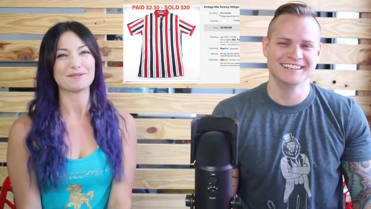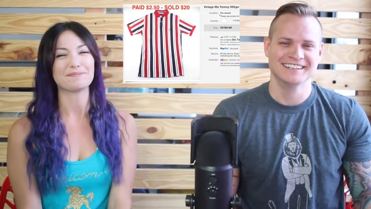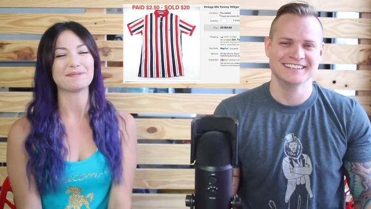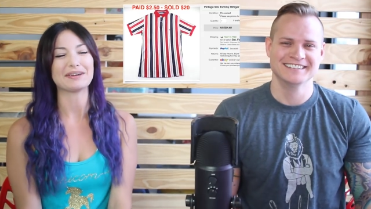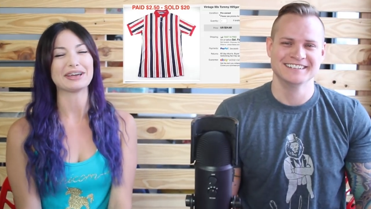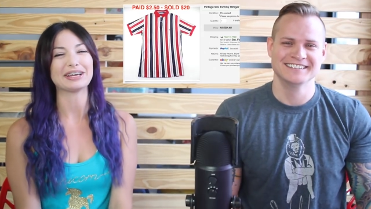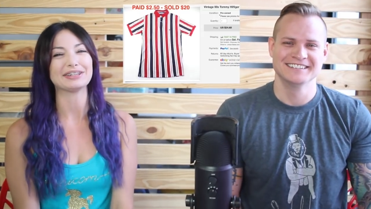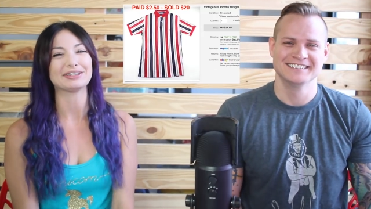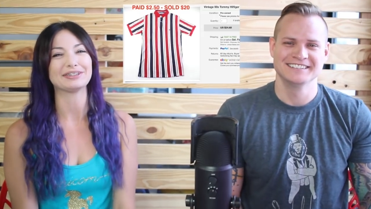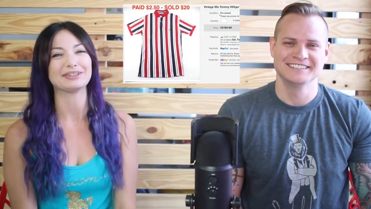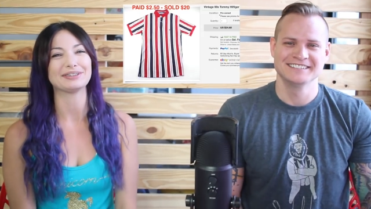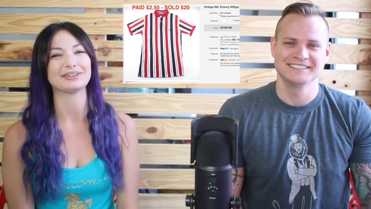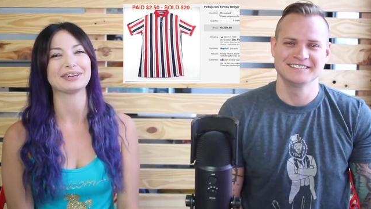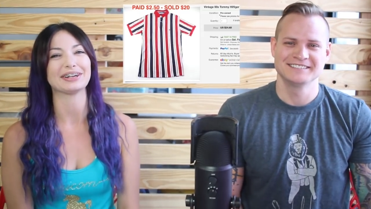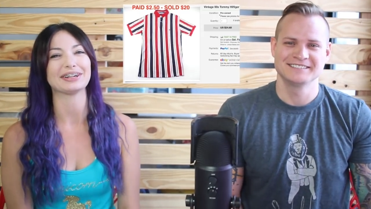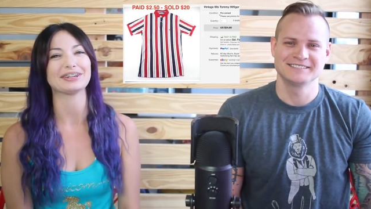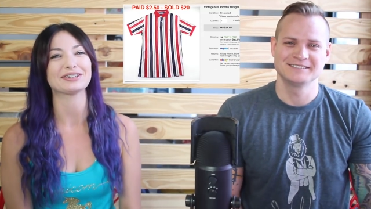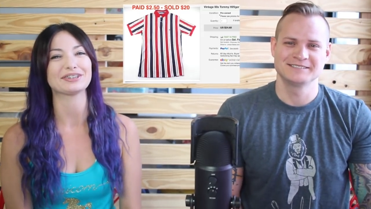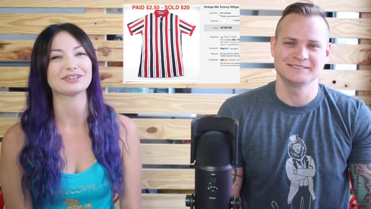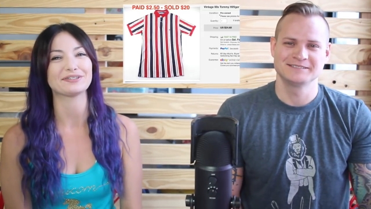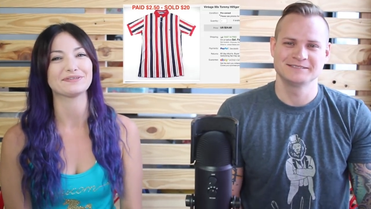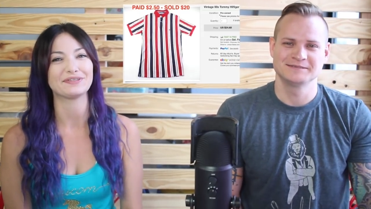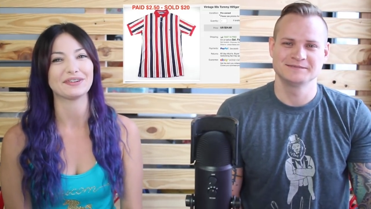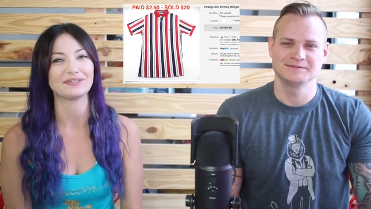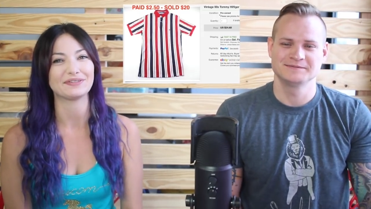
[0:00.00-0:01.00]
Speaker 1: we paid
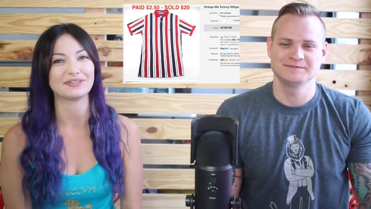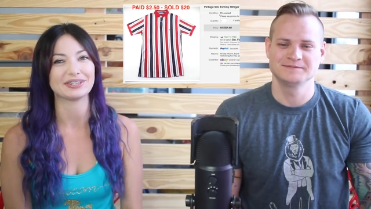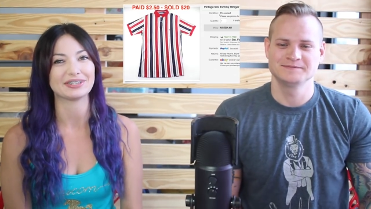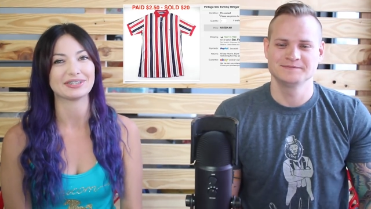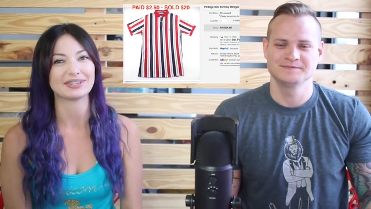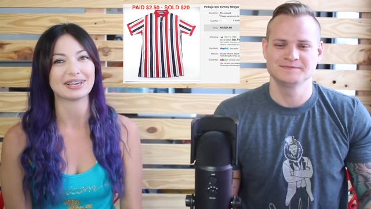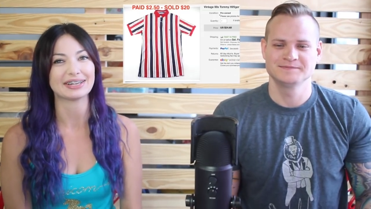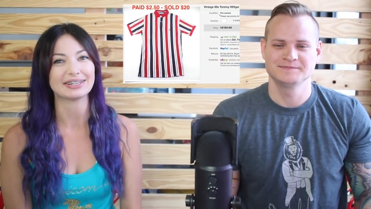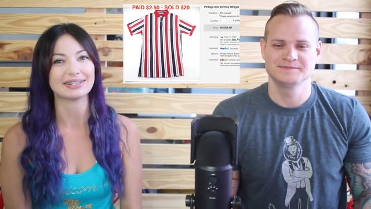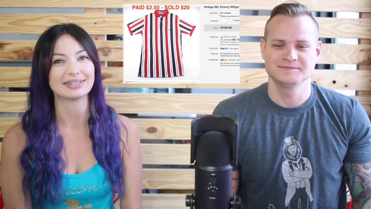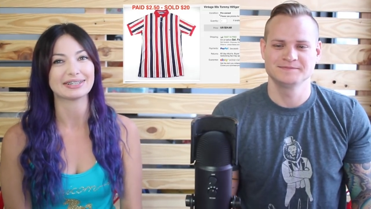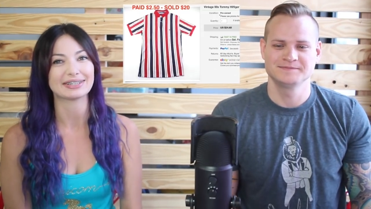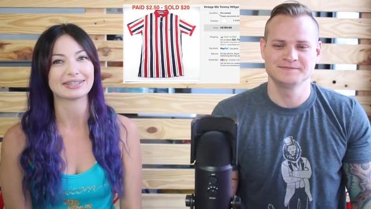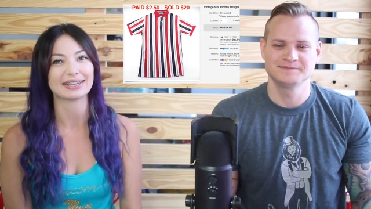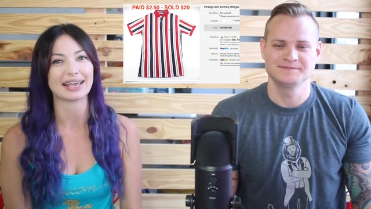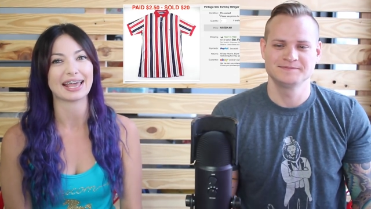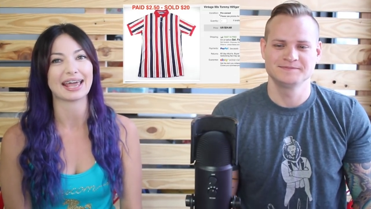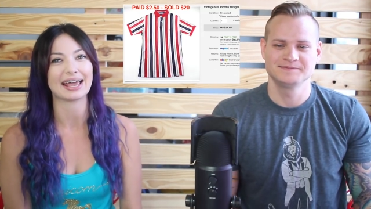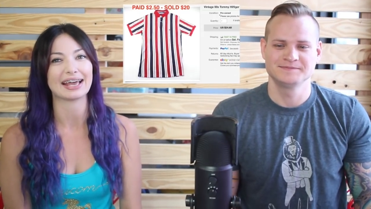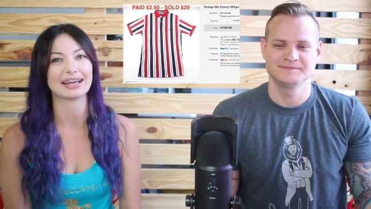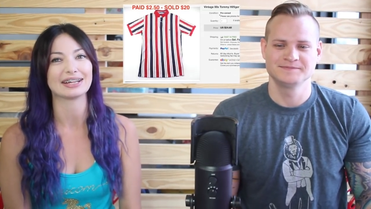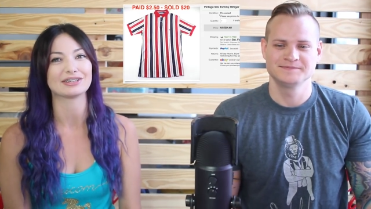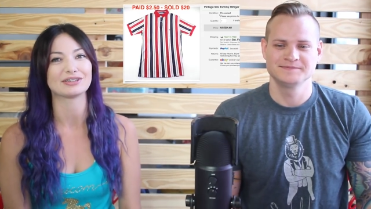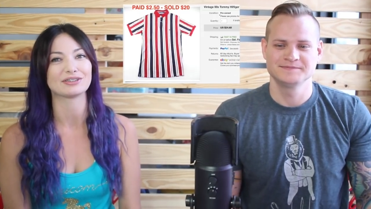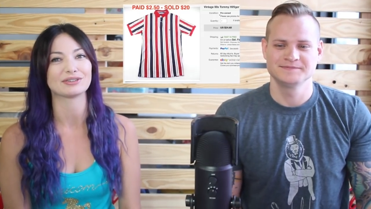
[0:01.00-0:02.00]
$2.50
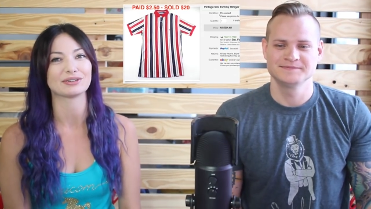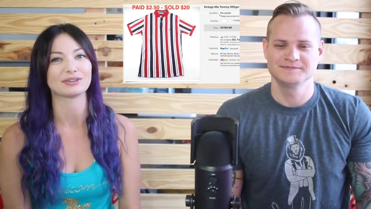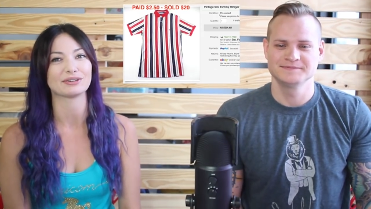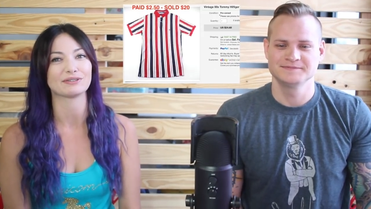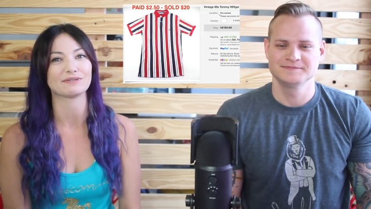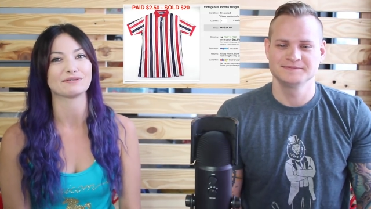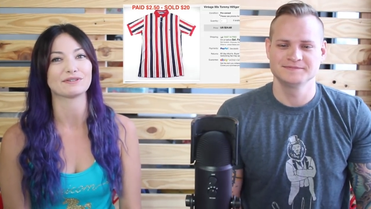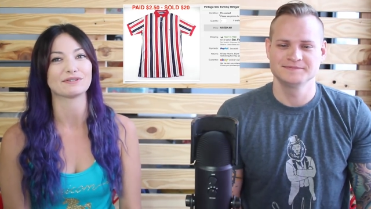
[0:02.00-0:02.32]
and sold